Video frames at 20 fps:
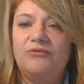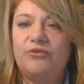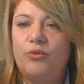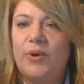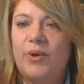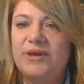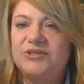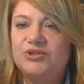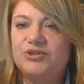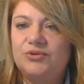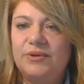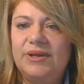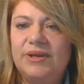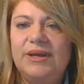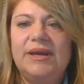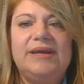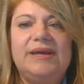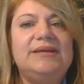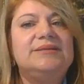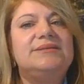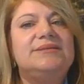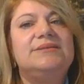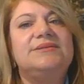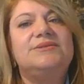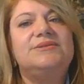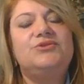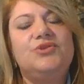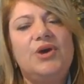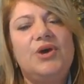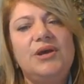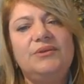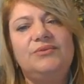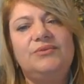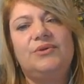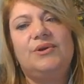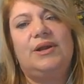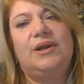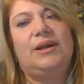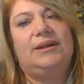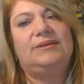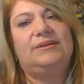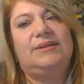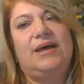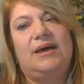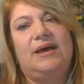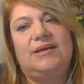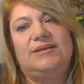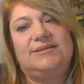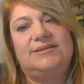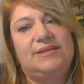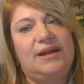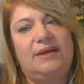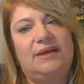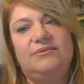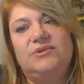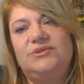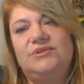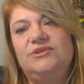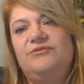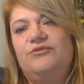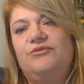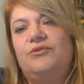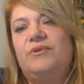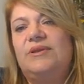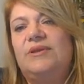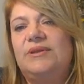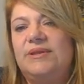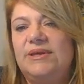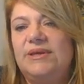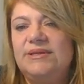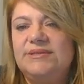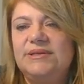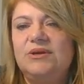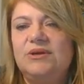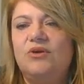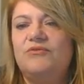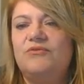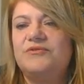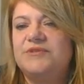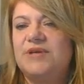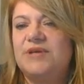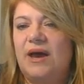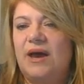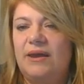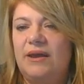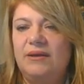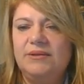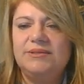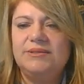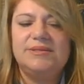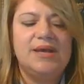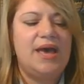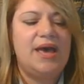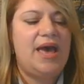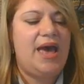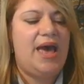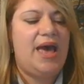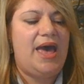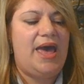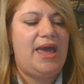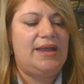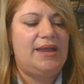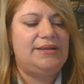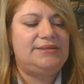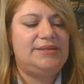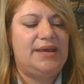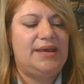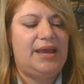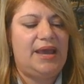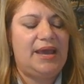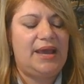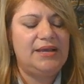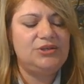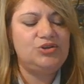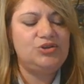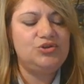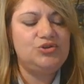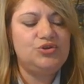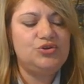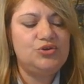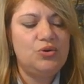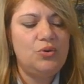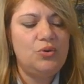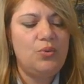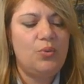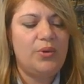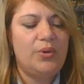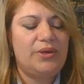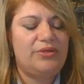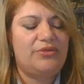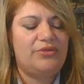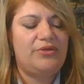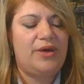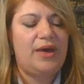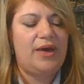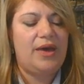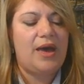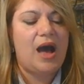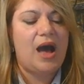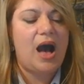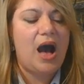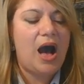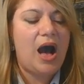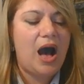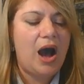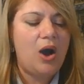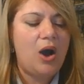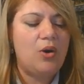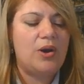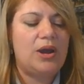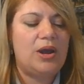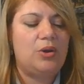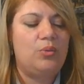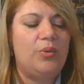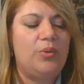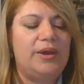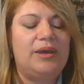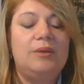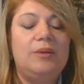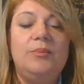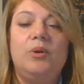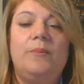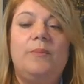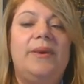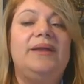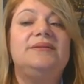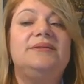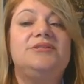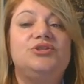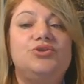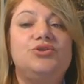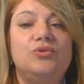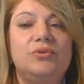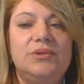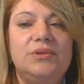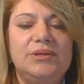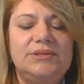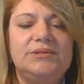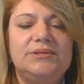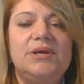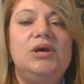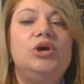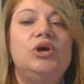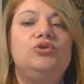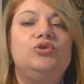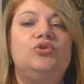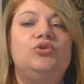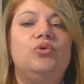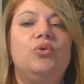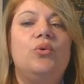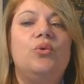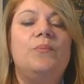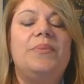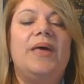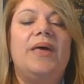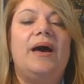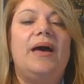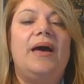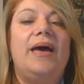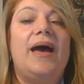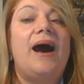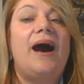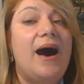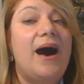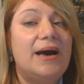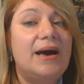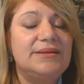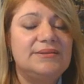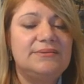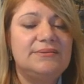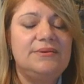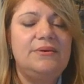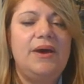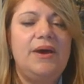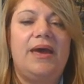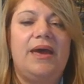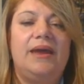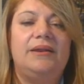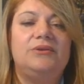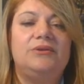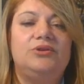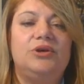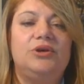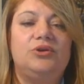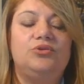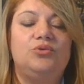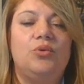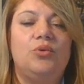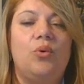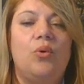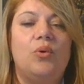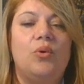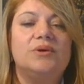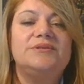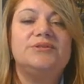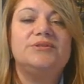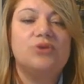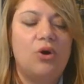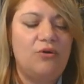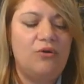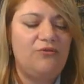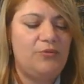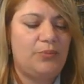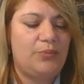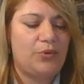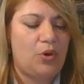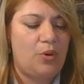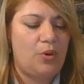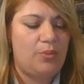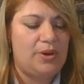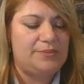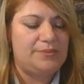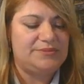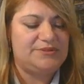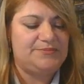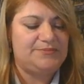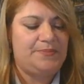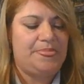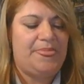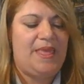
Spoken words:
of questioning is a central strategy for the teaching of science, and it has to do with how can we implement students to ask and to solve problems.